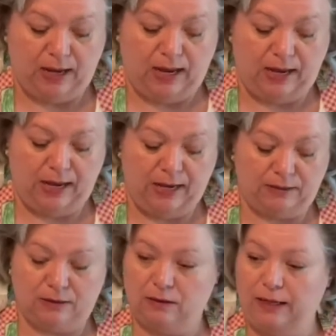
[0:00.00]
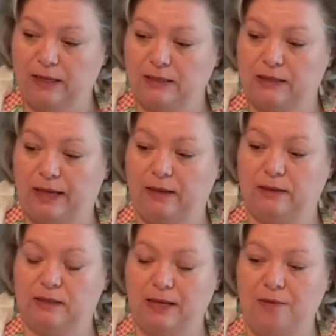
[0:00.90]
And like I said, the
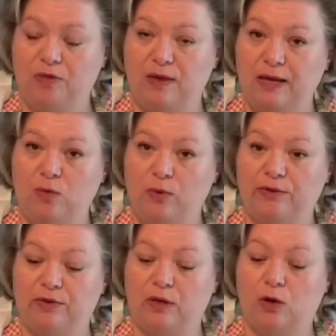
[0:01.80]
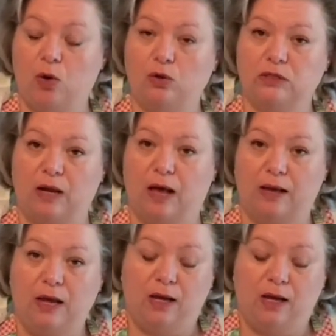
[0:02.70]
same thing with the coleslaw.